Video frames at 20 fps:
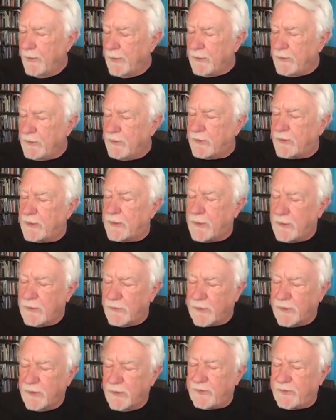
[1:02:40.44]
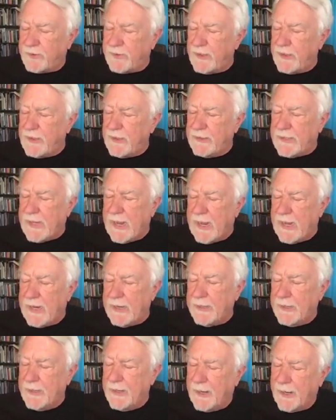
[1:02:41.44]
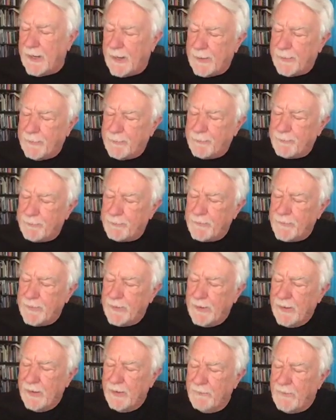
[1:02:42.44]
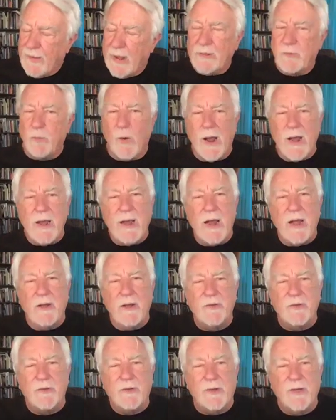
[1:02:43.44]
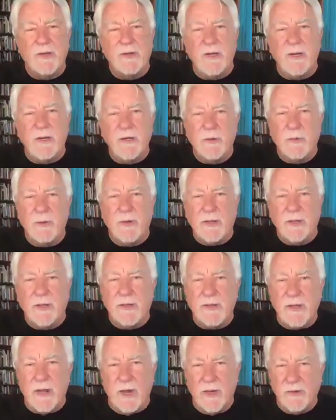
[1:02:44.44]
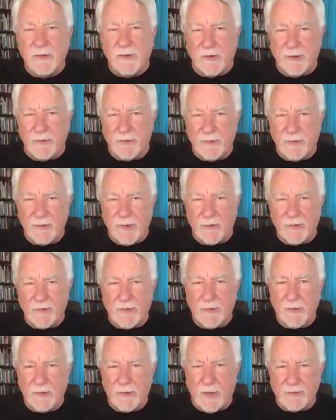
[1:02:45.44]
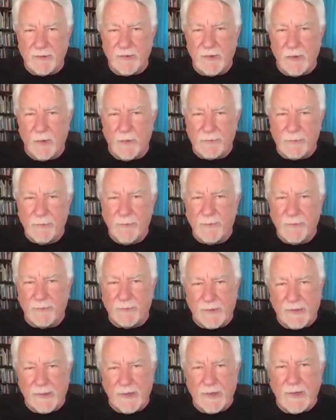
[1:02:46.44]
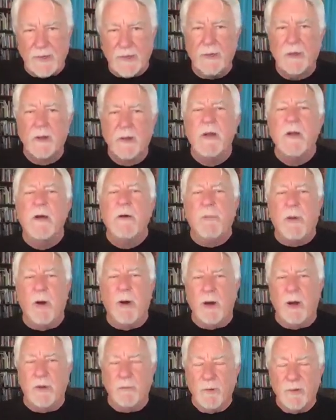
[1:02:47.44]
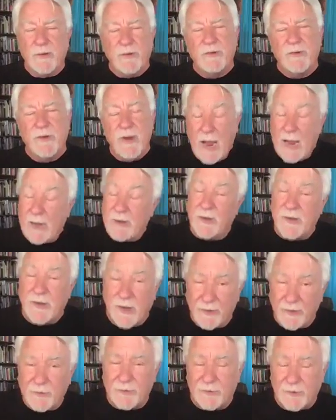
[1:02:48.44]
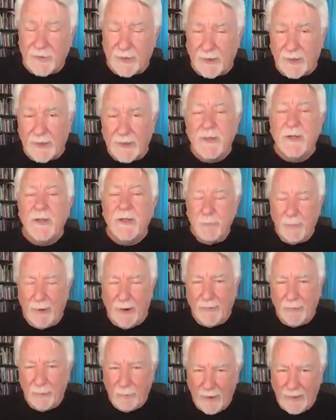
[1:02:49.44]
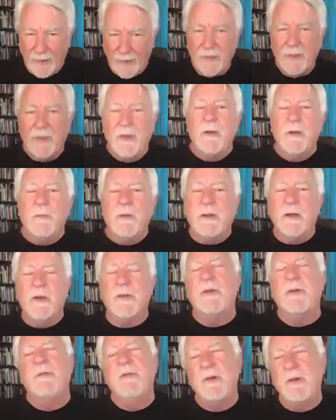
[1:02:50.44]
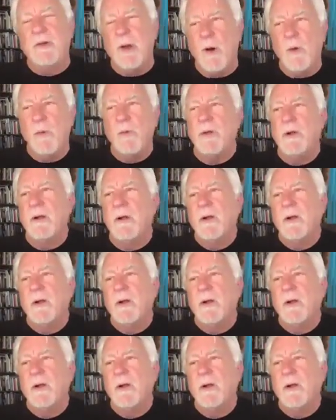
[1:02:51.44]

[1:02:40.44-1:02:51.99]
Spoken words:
you can see that that's why it has this continuing intelligence. It doesn't go through the forgetting part, which is actually necessary, by the way, because if you don't